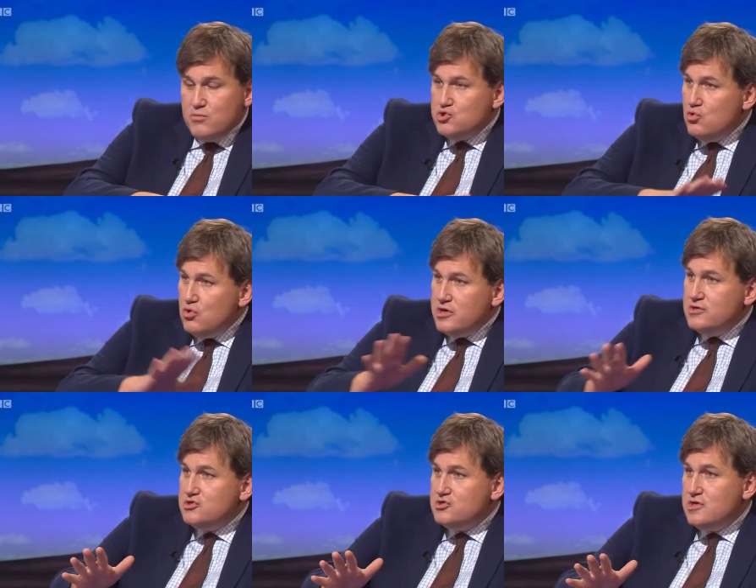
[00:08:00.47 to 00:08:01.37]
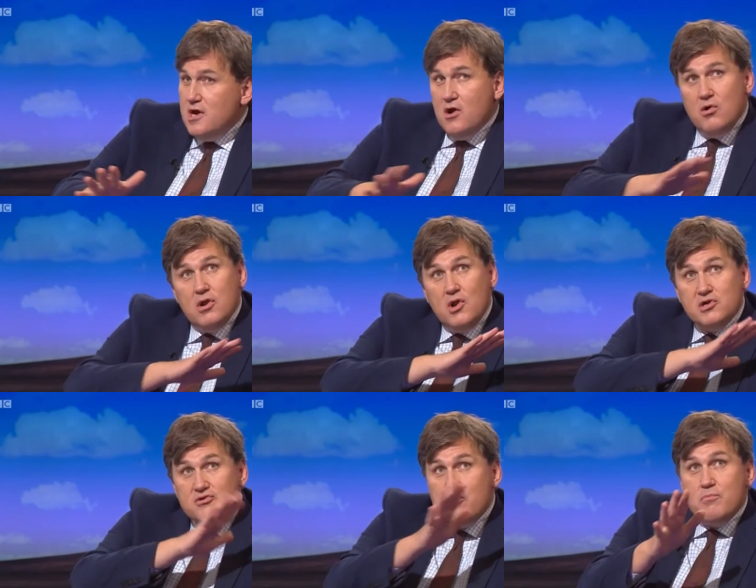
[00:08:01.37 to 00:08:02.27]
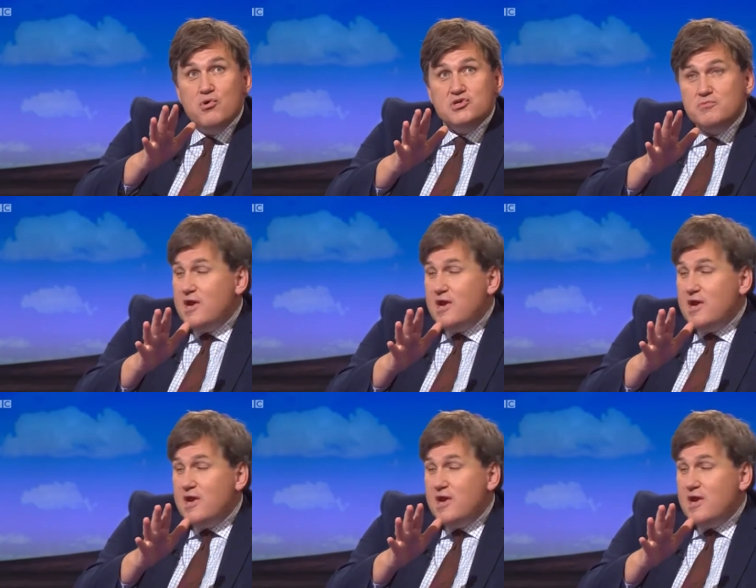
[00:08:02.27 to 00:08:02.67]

was August. A lot of the reports that